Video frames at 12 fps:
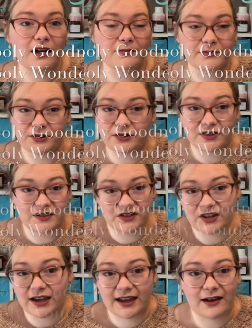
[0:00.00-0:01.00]
you can
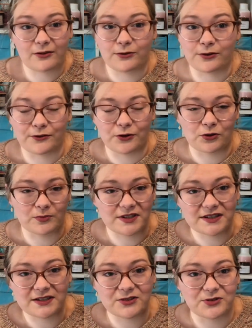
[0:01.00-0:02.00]
check out all the Vlogmas,
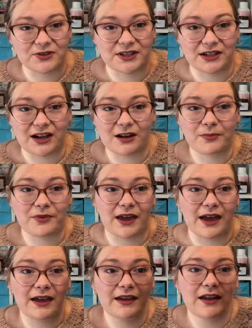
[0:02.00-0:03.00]
it's all still up there.